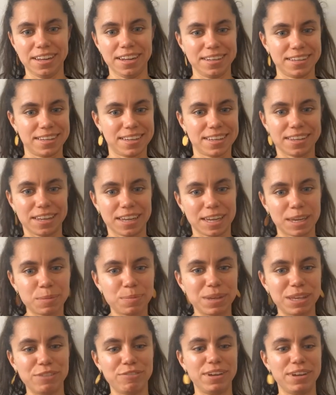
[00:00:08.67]
That's the
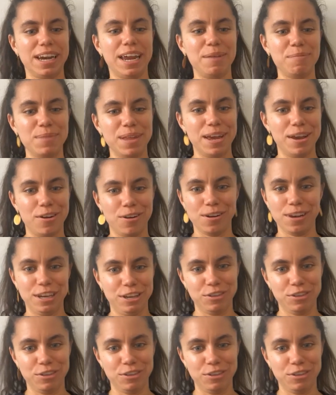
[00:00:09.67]
specific name they only